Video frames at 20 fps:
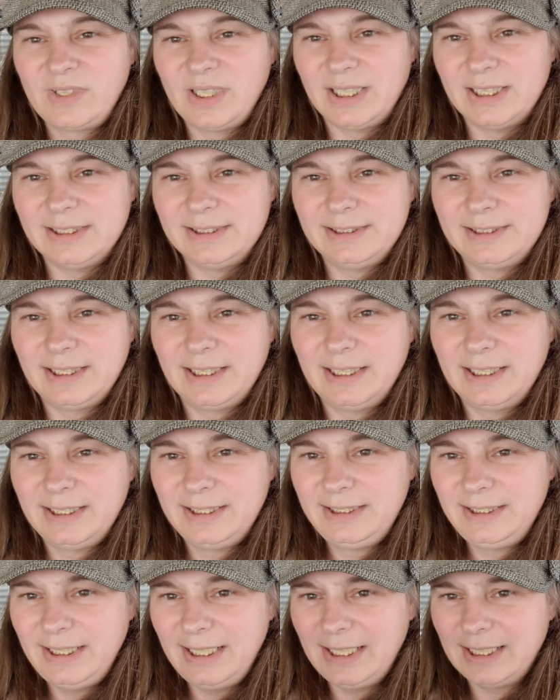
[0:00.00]
And
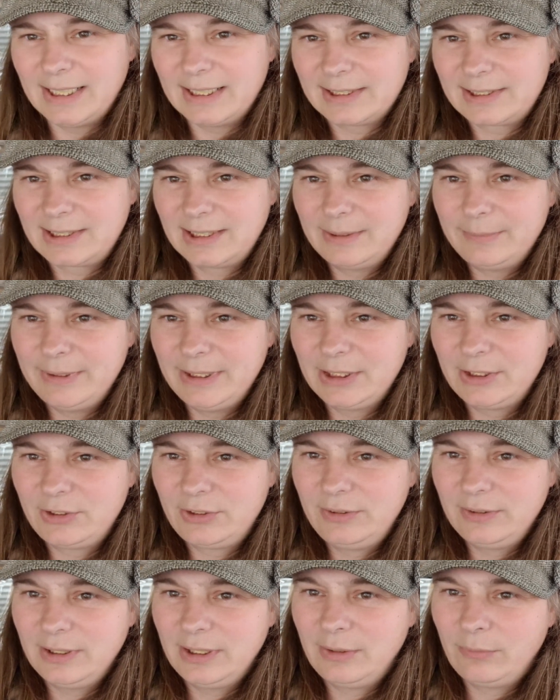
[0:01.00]
yeah, that's going to be
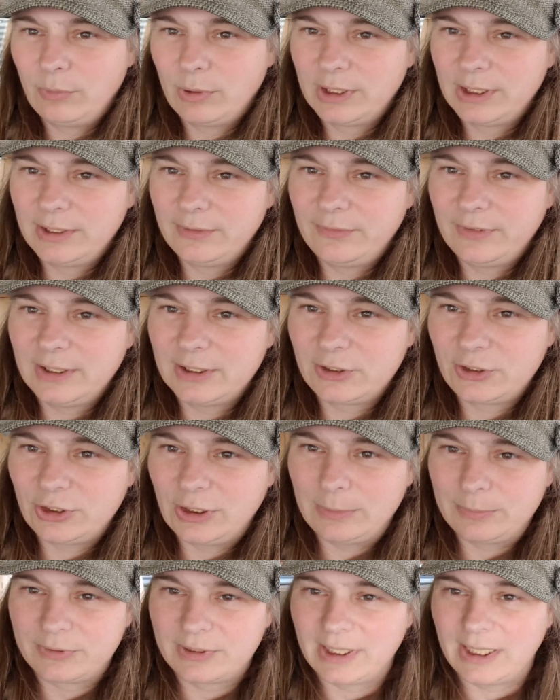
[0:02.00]
one of the first
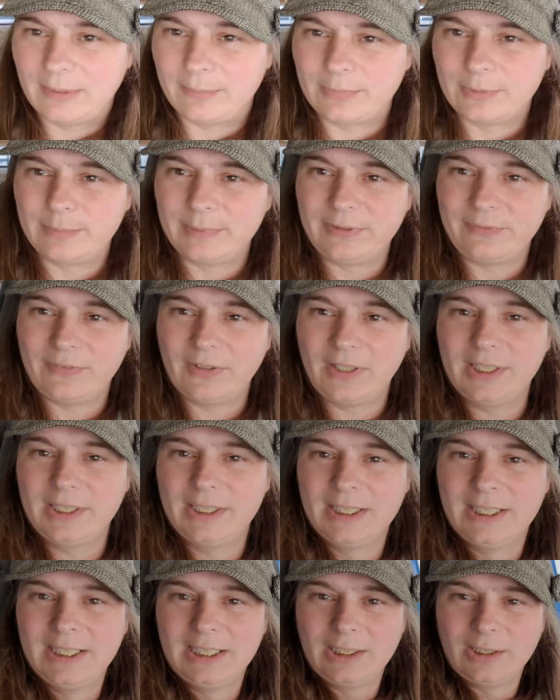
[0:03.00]
jobs. That will be fun.
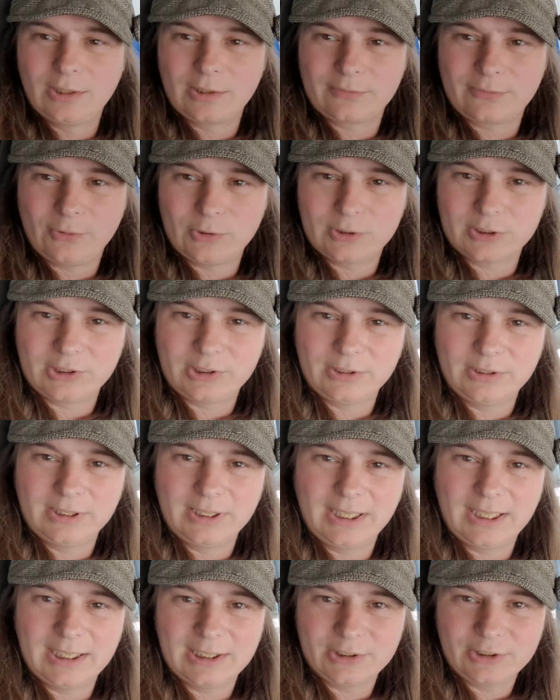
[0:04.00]
Look forward to
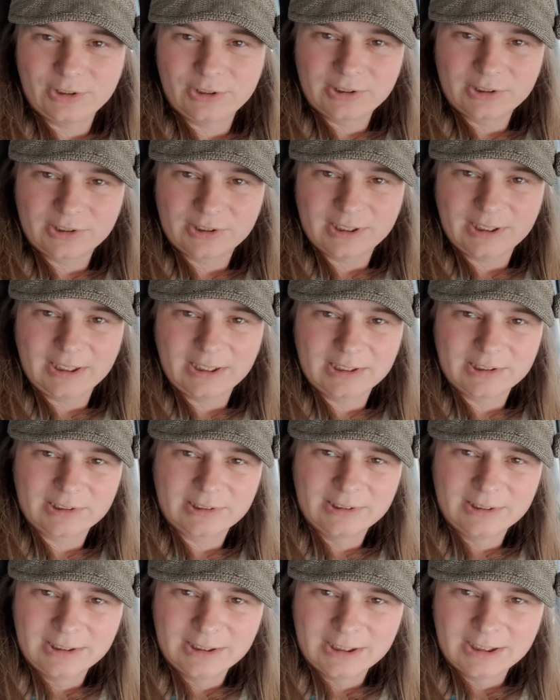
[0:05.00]
doing that. As you can see,
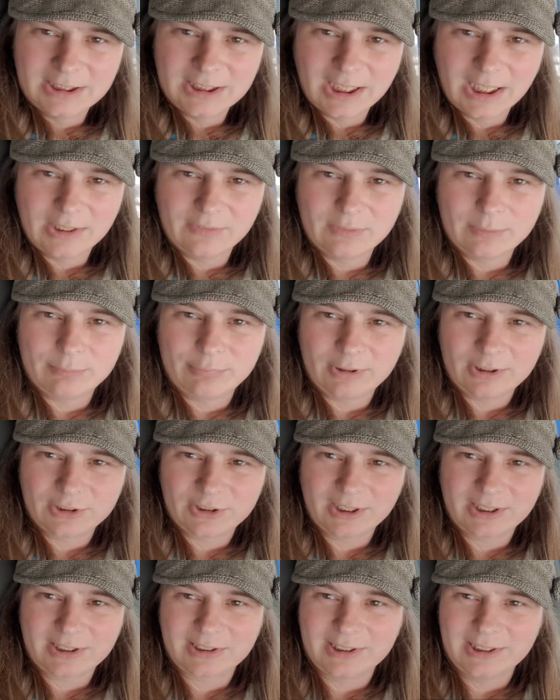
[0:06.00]
there's other
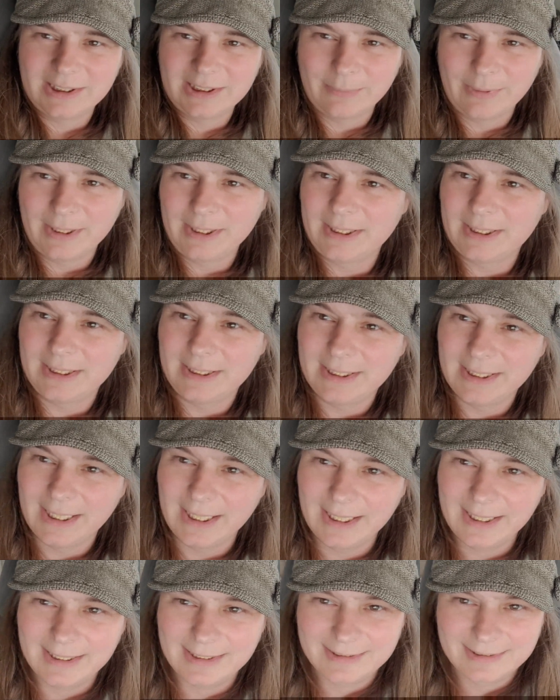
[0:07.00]
projects in the making
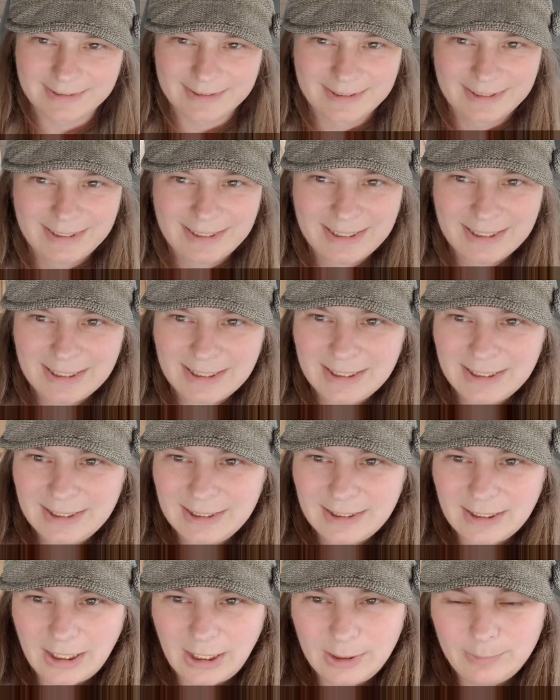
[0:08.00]
there.
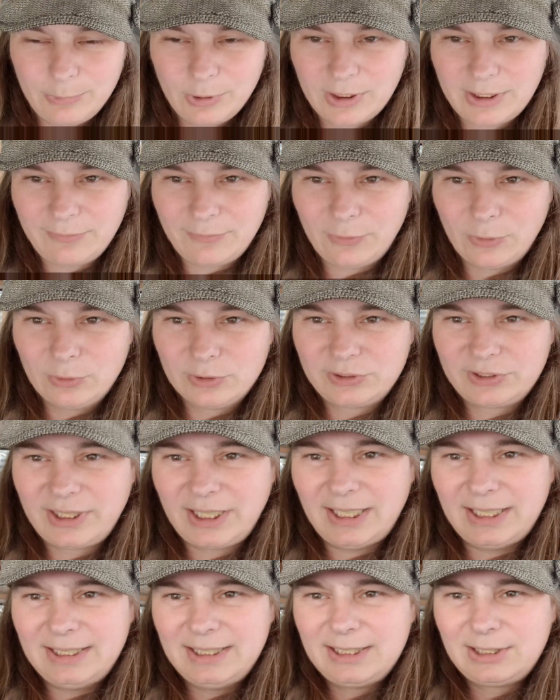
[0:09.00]
I'm looking forward to
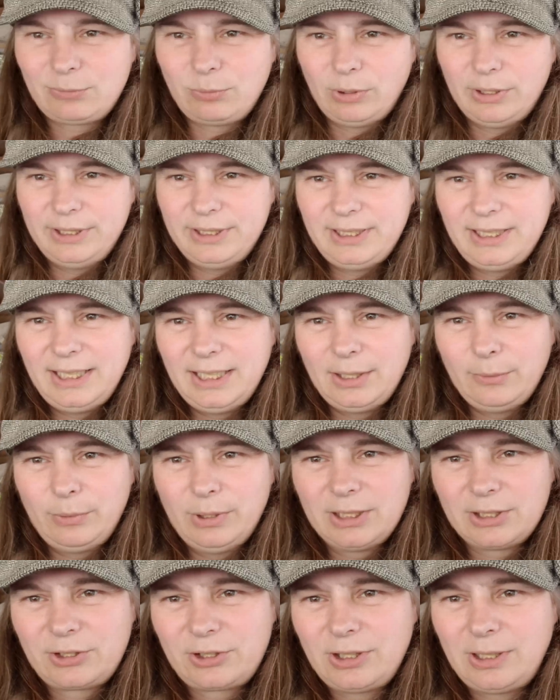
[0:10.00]
getting this one near the
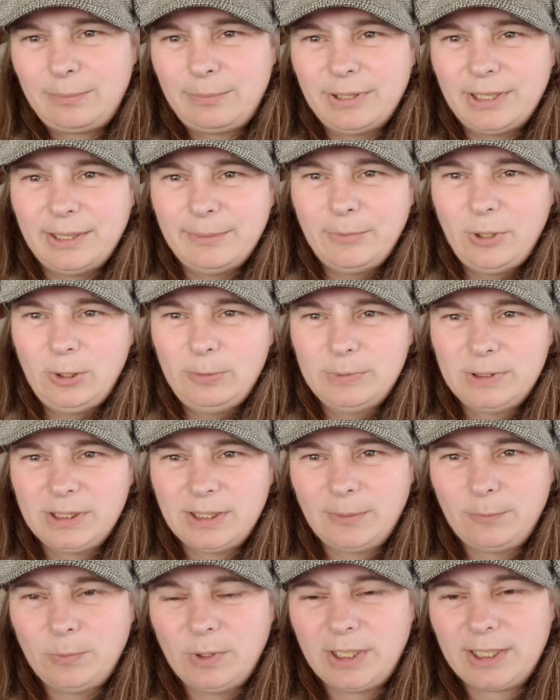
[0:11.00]
workshop. At the
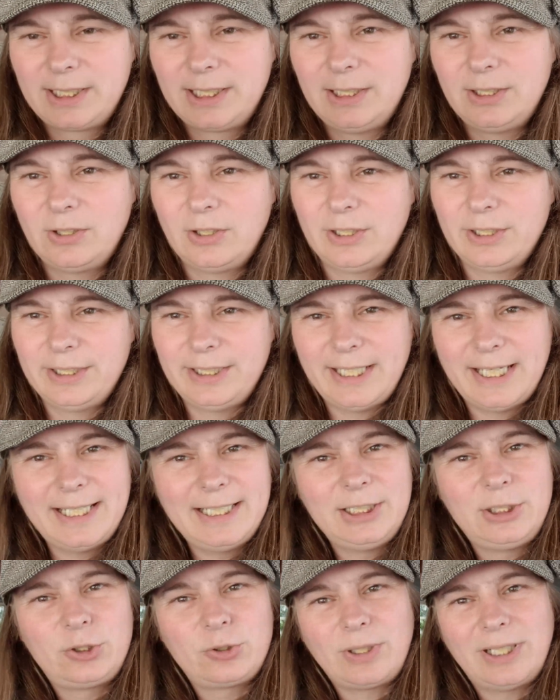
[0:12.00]
moment I'm working on
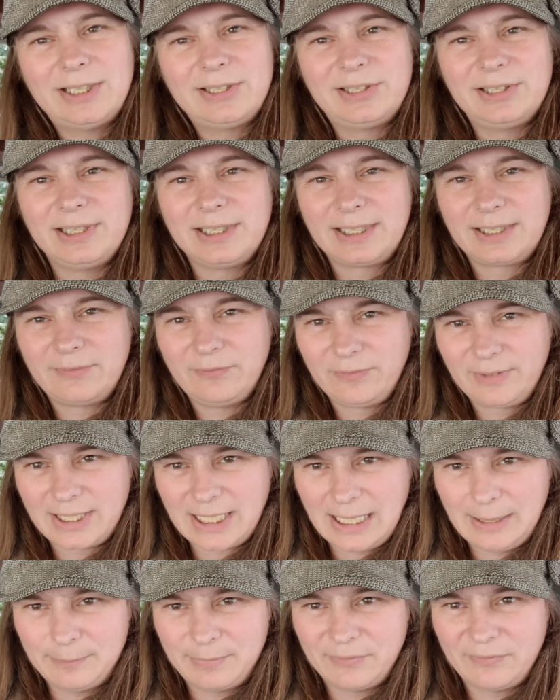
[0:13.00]
a transit
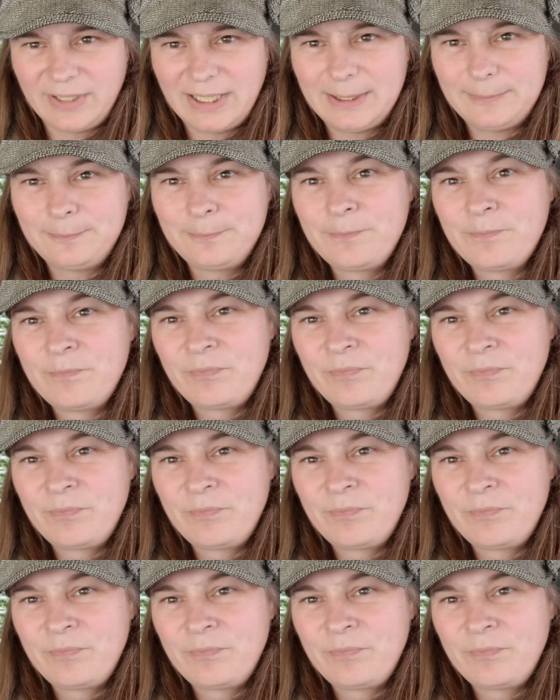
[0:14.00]
camper van